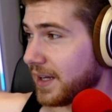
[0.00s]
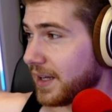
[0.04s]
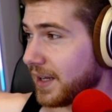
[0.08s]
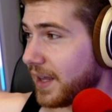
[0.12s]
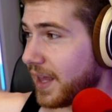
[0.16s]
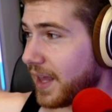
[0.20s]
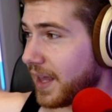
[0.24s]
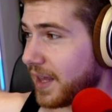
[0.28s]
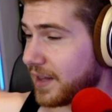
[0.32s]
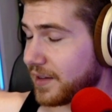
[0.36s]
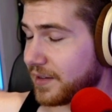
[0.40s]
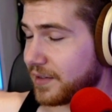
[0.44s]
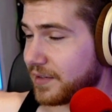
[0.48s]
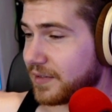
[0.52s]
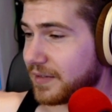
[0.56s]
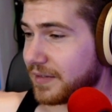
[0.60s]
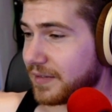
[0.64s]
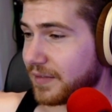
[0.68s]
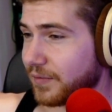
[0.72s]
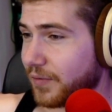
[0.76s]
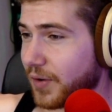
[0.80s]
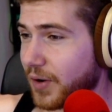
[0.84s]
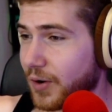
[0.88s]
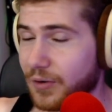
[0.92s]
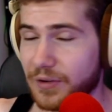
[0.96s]

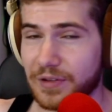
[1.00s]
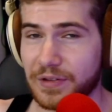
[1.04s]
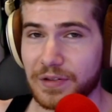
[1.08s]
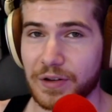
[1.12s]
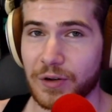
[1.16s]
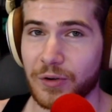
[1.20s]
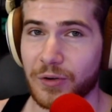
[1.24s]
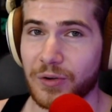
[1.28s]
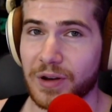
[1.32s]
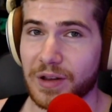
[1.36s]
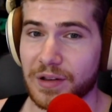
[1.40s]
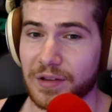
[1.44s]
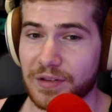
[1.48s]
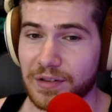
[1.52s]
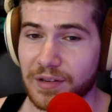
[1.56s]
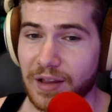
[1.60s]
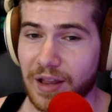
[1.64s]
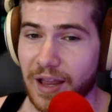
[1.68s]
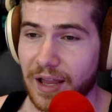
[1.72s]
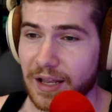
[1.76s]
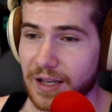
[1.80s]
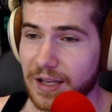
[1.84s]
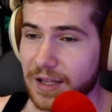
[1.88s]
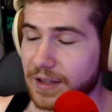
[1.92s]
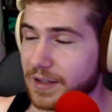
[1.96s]
is very serious,
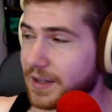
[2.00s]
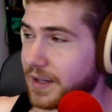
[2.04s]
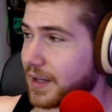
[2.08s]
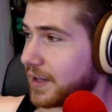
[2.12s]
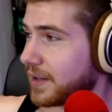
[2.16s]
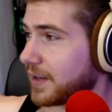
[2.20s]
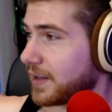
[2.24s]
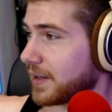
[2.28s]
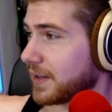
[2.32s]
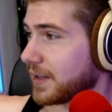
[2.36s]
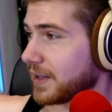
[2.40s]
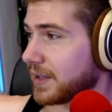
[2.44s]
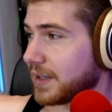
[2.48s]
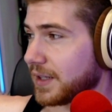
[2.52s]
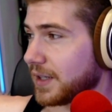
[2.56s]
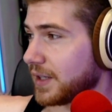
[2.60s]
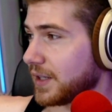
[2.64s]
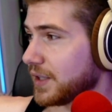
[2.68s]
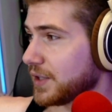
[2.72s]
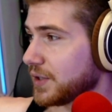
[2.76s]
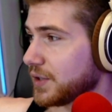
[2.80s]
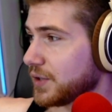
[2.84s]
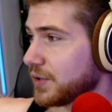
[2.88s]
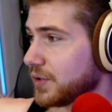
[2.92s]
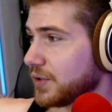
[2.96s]
and it
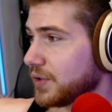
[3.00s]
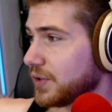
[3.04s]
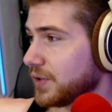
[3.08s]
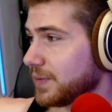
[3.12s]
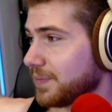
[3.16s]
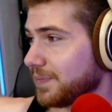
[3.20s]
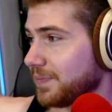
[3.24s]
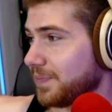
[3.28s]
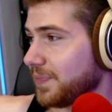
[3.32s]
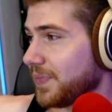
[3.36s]
can.